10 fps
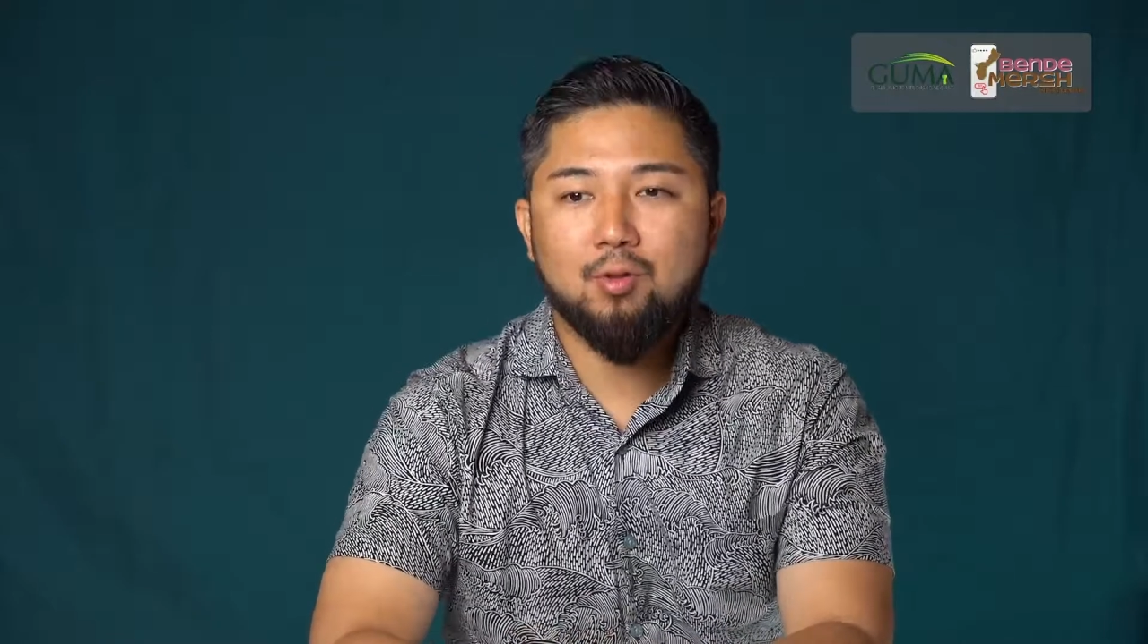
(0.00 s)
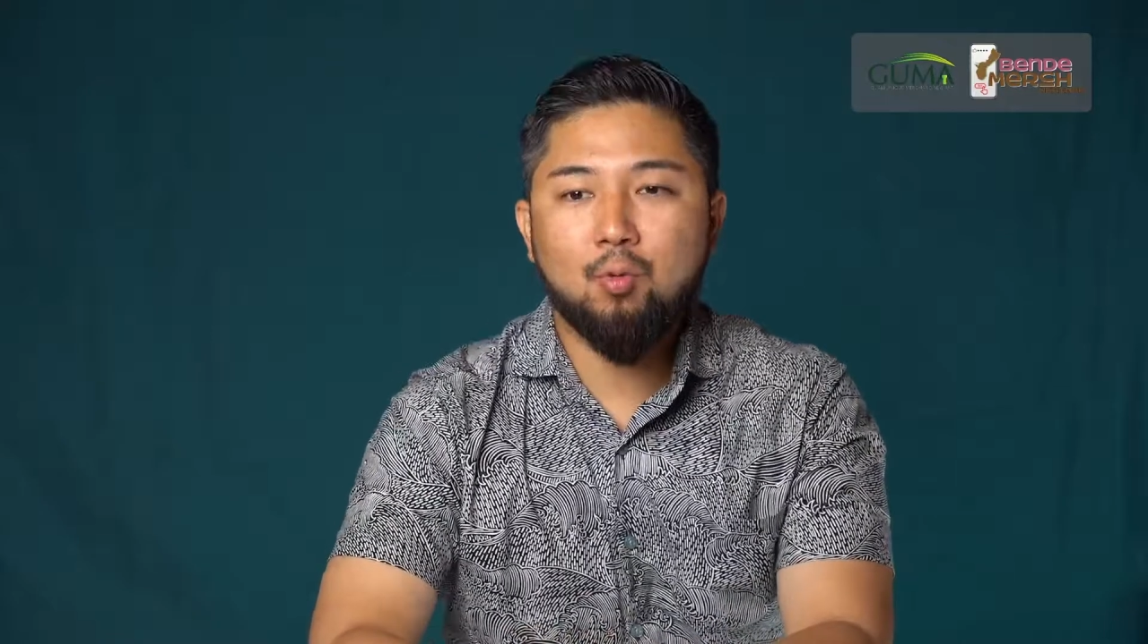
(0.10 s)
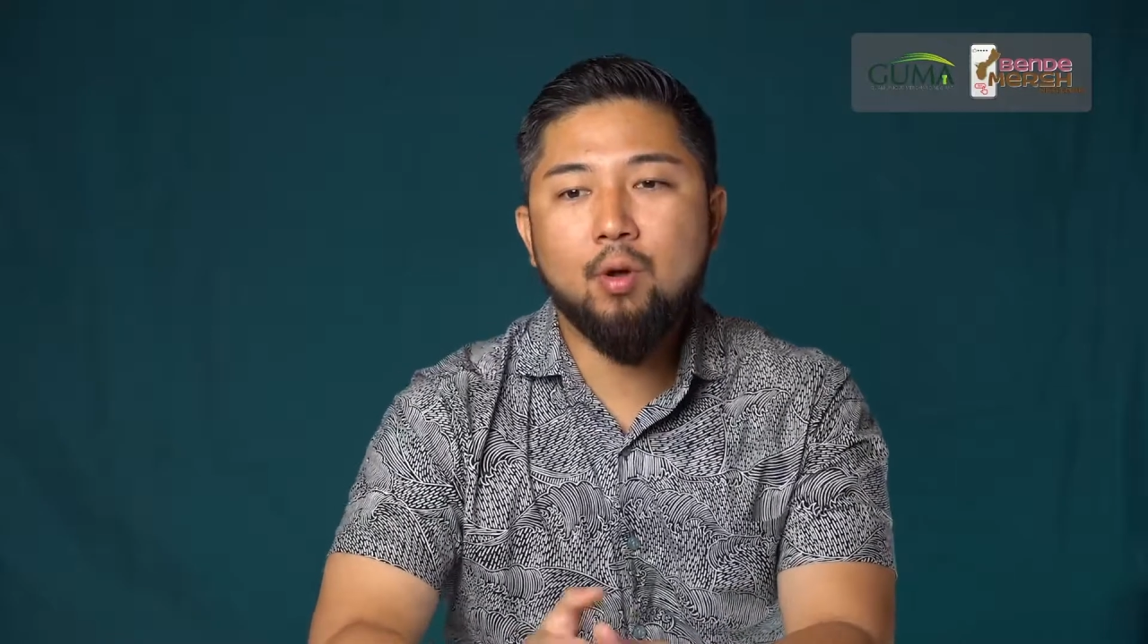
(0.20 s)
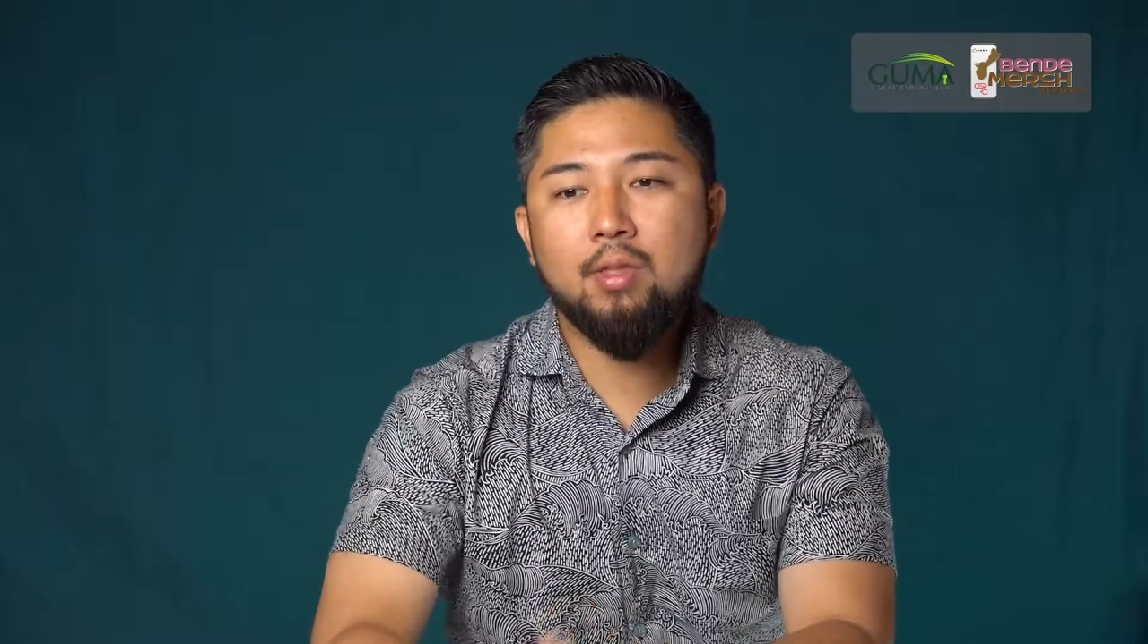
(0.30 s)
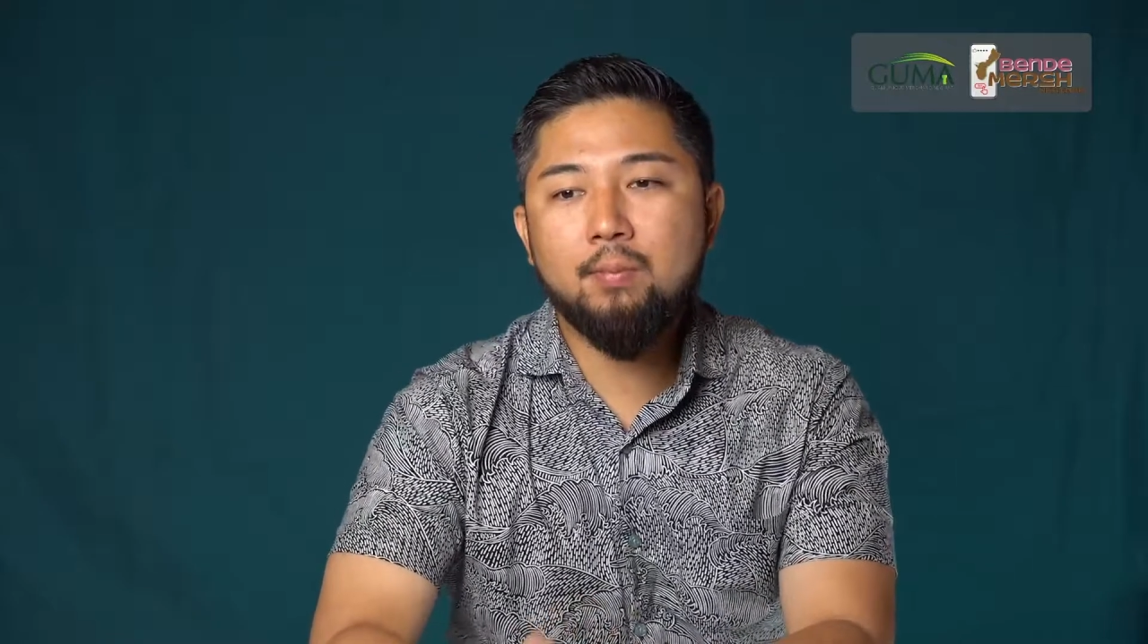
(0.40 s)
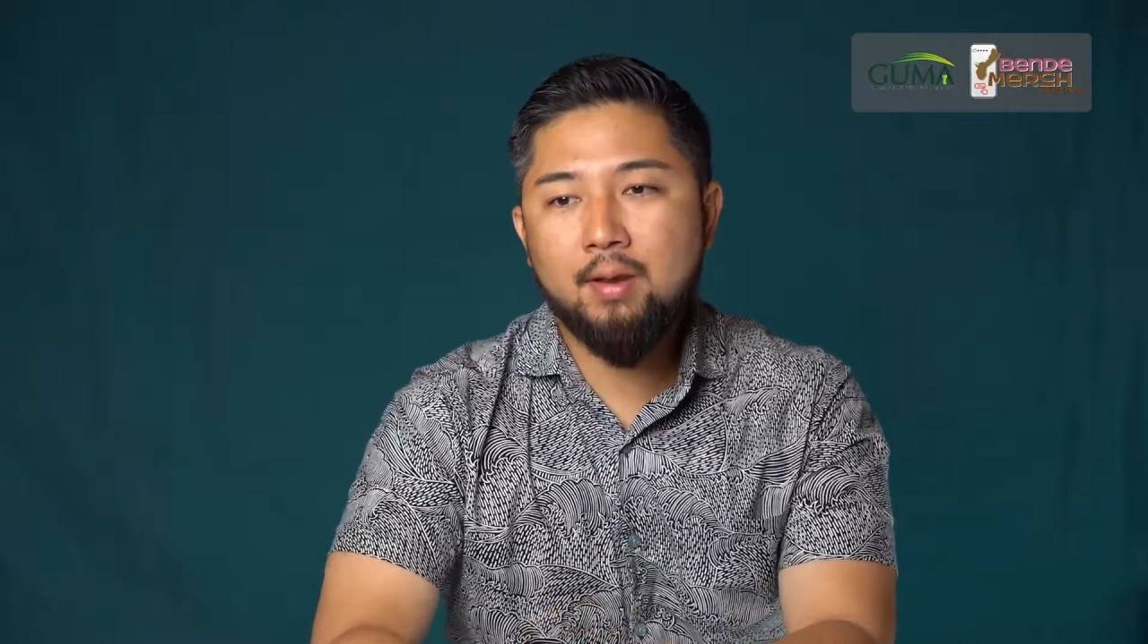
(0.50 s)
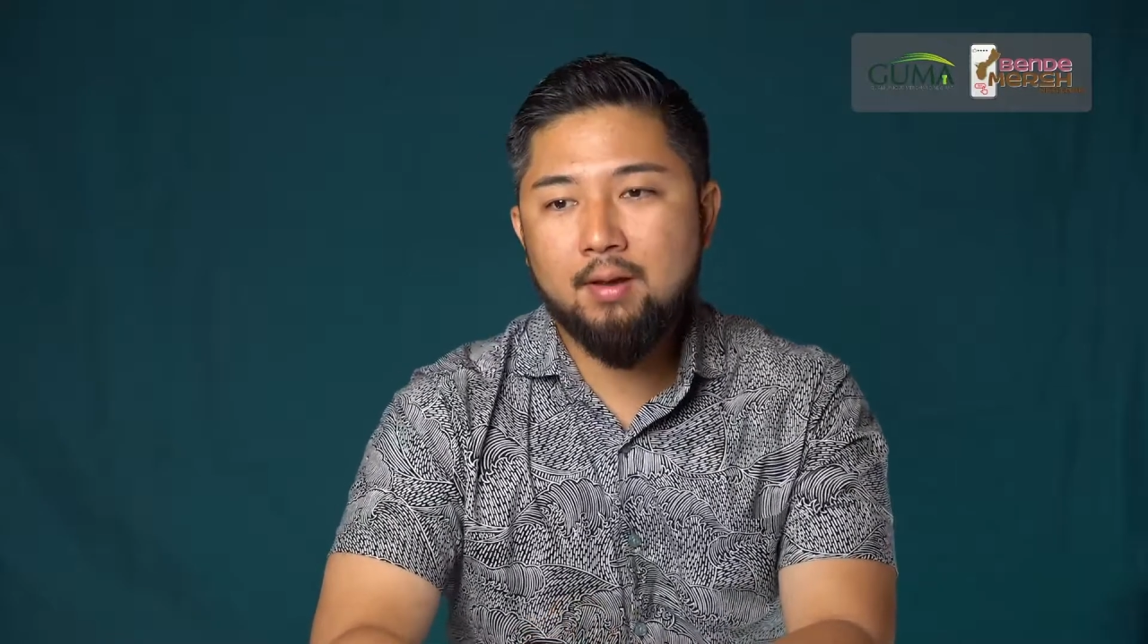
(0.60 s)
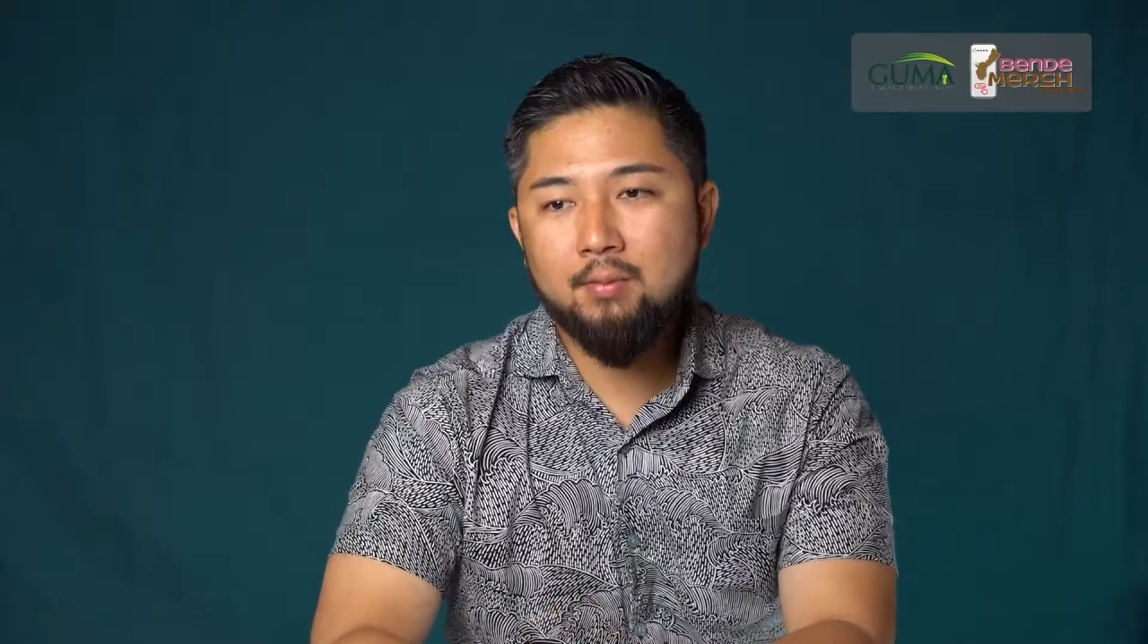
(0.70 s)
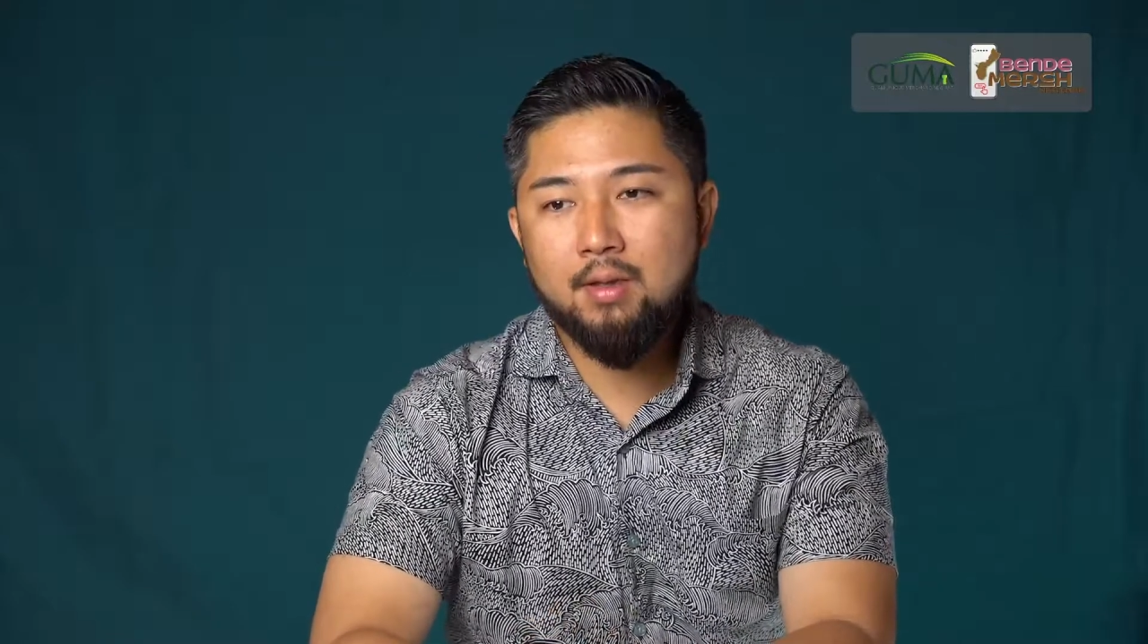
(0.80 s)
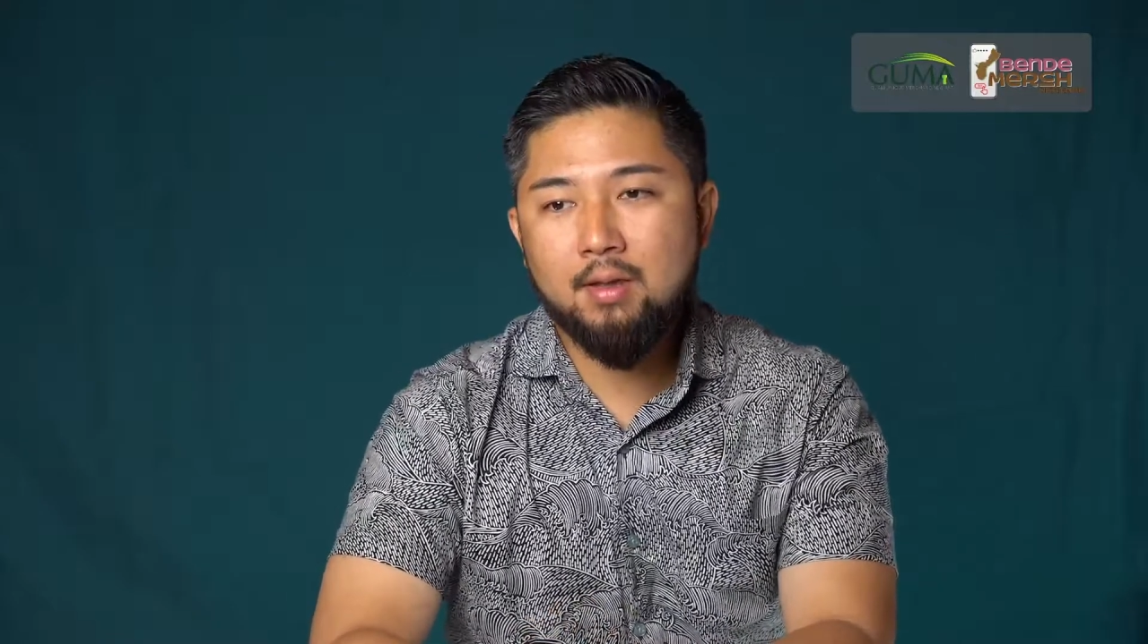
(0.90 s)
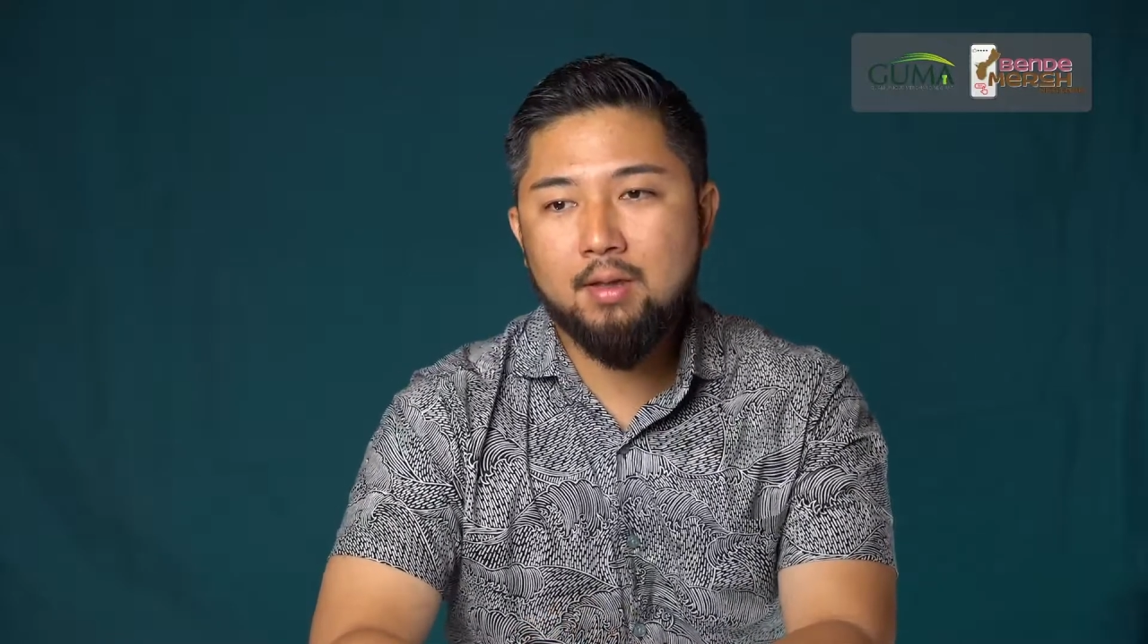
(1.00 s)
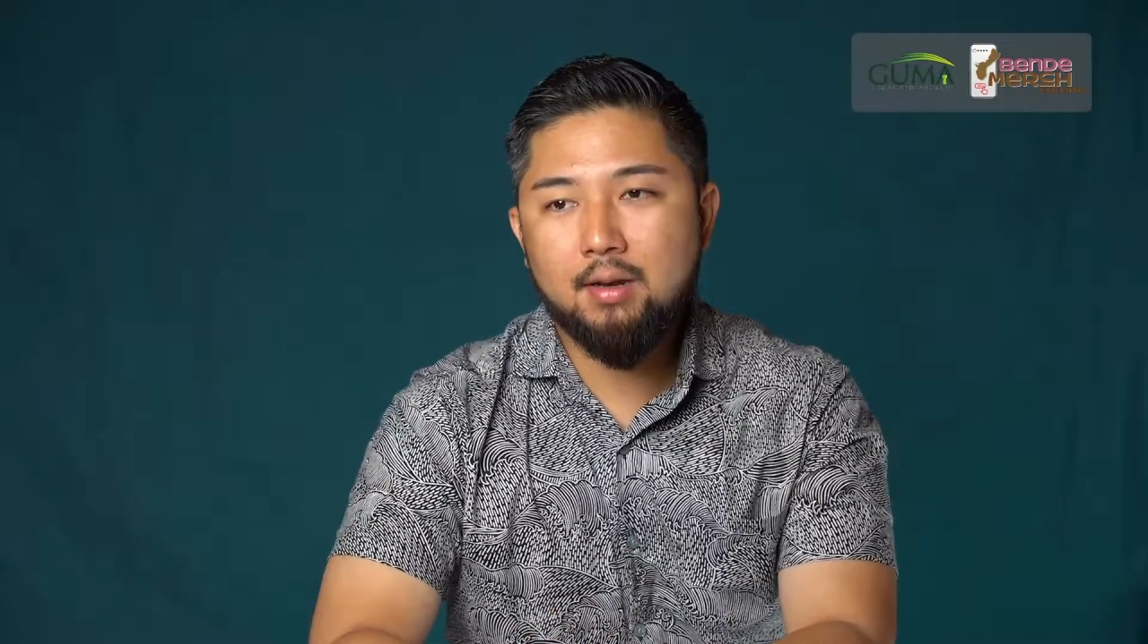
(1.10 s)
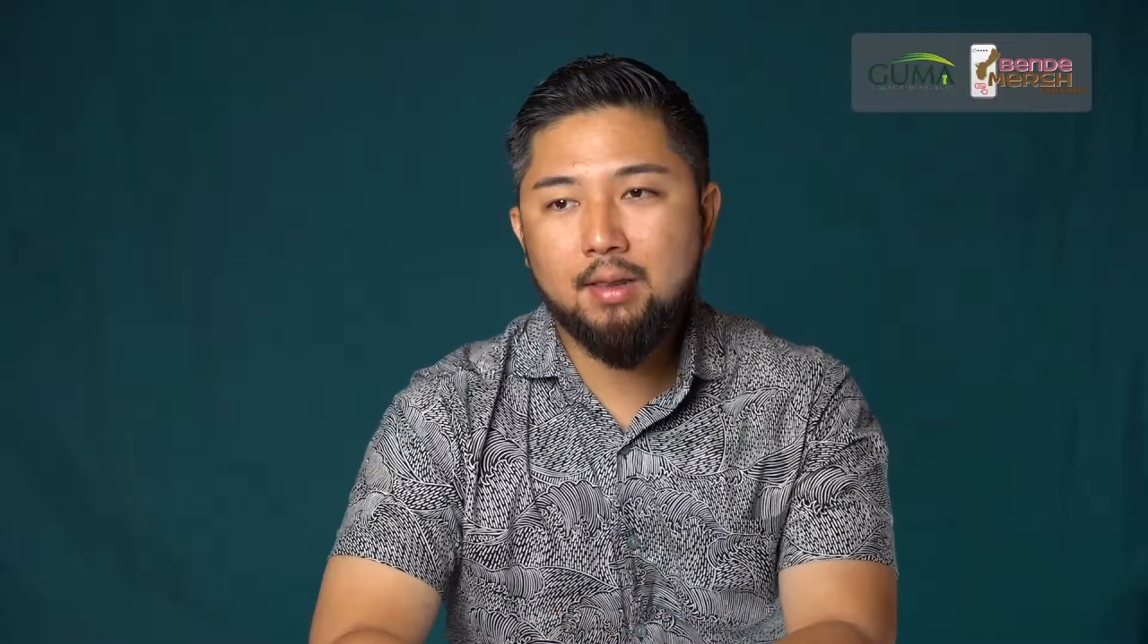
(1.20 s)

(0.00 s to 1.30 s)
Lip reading: When the pandemic hit